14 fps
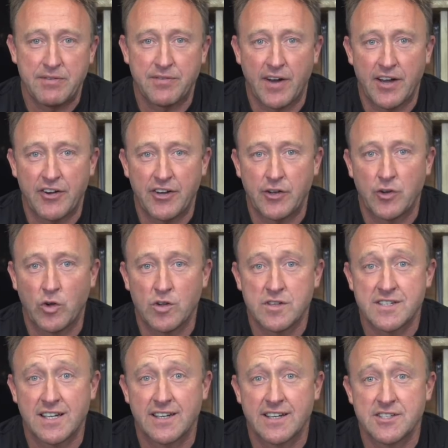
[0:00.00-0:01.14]
firing on all
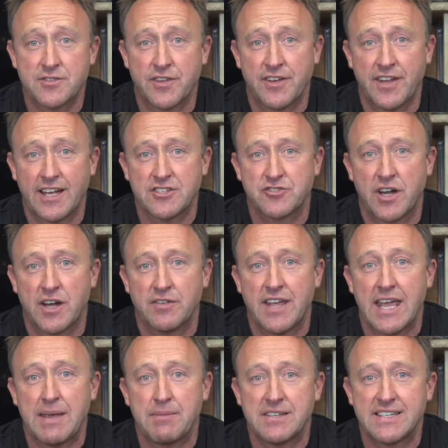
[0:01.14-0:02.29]
cylinders for the next round,
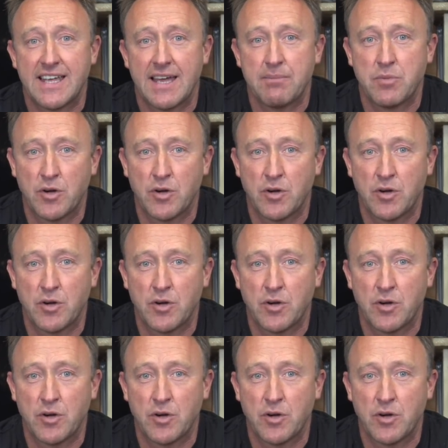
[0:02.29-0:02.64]
aiming to get